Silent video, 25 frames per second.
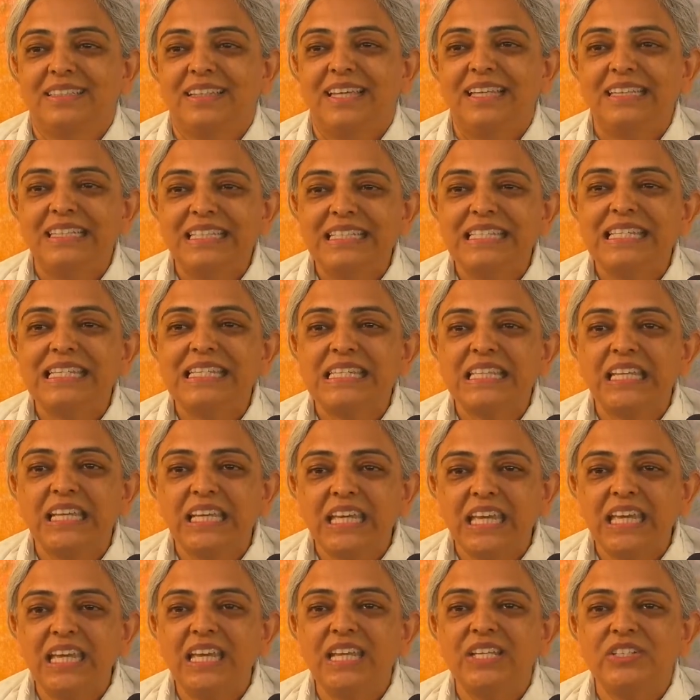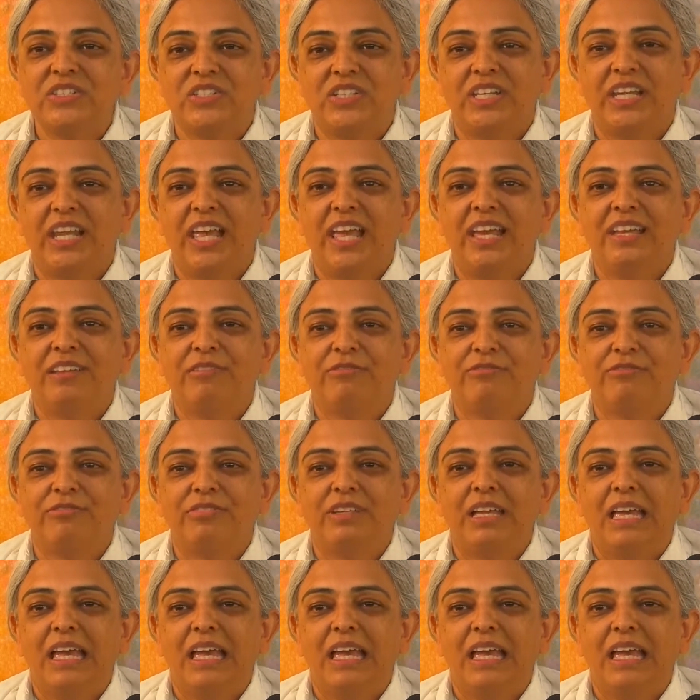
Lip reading: And this is the key to life.